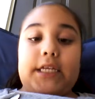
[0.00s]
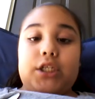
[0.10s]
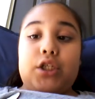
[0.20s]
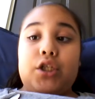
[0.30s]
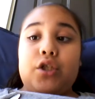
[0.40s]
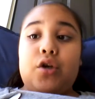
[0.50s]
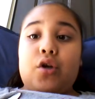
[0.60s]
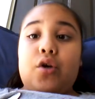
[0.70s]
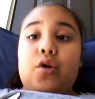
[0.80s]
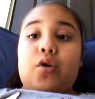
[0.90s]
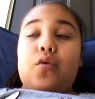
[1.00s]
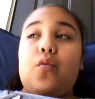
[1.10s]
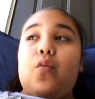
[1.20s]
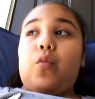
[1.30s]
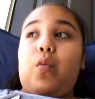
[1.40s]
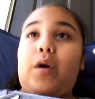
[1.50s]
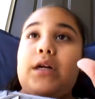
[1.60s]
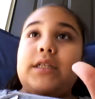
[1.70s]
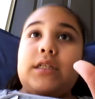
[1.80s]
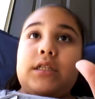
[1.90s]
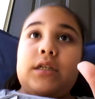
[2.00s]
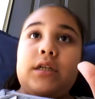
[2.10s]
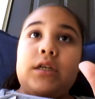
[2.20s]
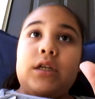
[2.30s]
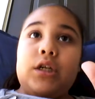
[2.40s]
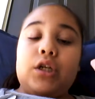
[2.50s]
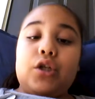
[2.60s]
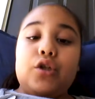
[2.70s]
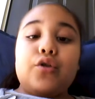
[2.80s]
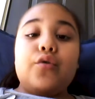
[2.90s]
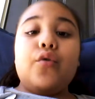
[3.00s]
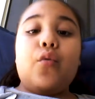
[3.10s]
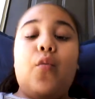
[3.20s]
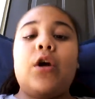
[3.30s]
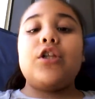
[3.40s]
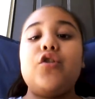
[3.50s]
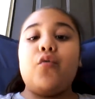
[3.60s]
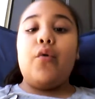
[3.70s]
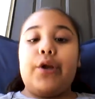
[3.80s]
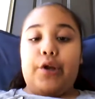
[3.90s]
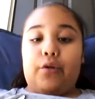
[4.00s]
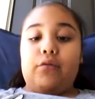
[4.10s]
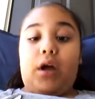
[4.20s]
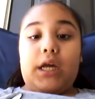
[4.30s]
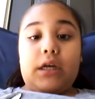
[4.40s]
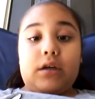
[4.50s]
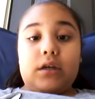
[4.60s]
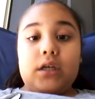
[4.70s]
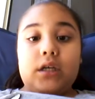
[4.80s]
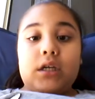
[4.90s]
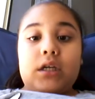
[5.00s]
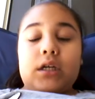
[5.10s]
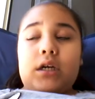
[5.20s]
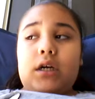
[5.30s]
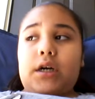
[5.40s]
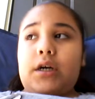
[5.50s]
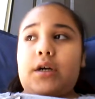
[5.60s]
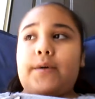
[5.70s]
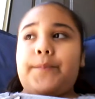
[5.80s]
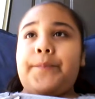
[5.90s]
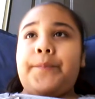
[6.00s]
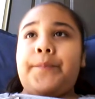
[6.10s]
is what what toy do you like? Um